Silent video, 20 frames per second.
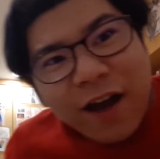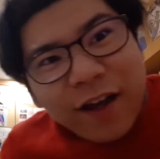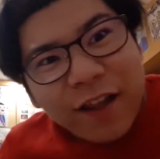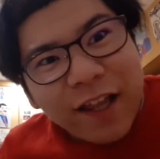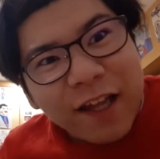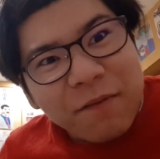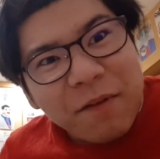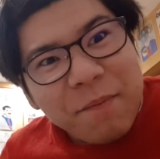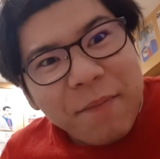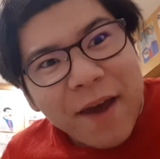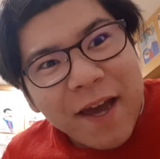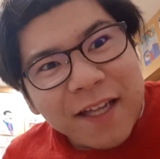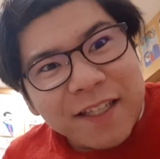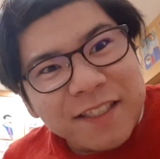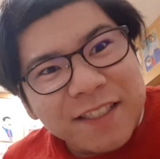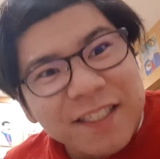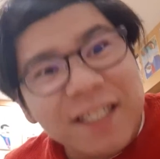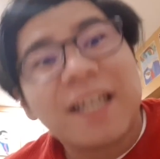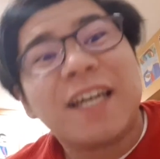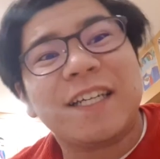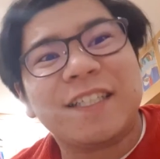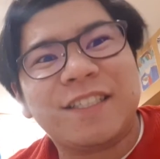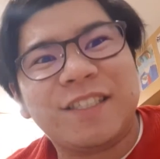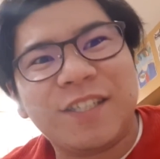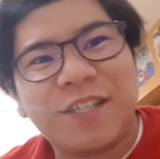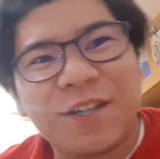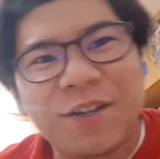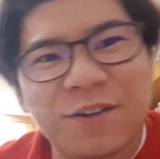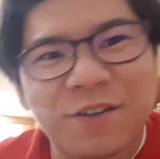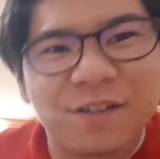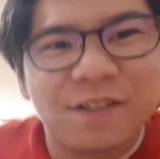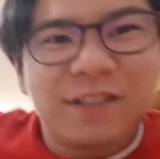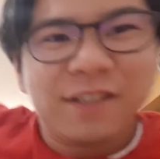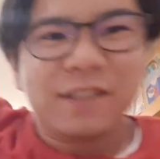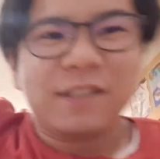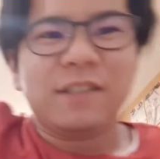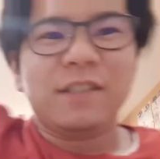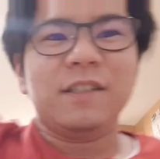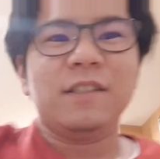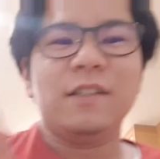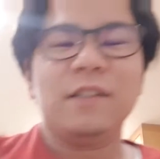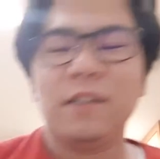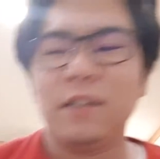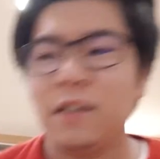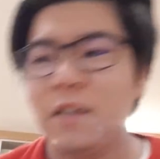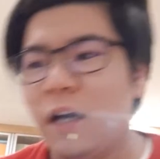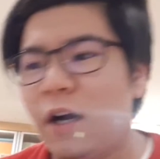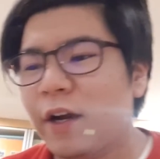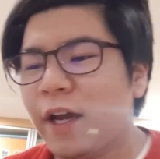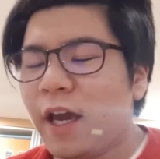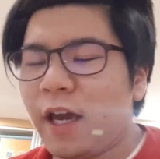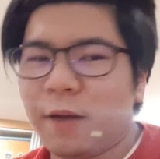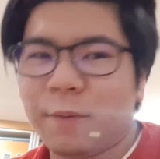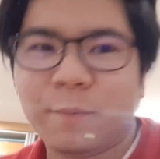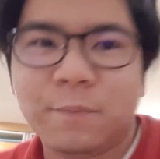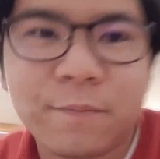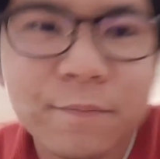like my pants? It's new. Okay,